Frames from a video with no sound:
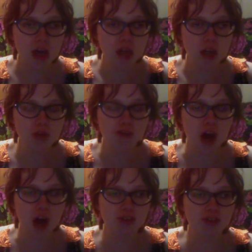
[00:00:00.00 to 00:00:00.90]
you've
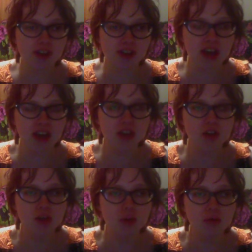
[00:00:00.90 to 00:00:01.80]
got Ken
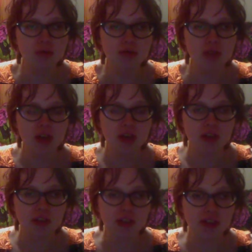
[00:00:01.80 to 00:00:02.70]
who's
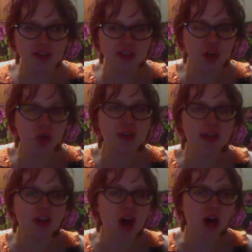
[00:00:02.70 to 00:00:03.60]
the the
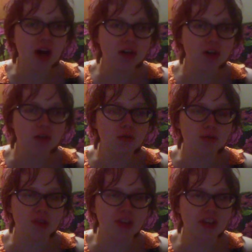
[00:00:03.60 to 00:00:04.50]
token guy
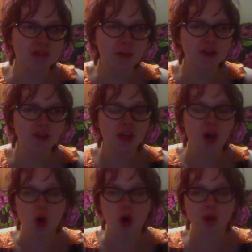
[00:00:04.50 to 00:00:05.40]
who's nothing but
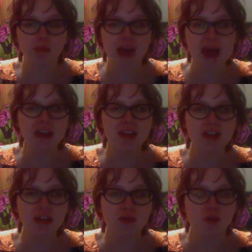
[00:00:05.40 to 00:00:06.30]
arm
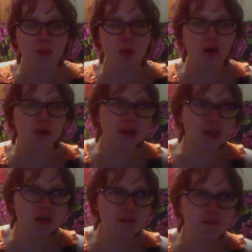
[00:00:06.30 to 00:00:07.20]
candy for Barbie.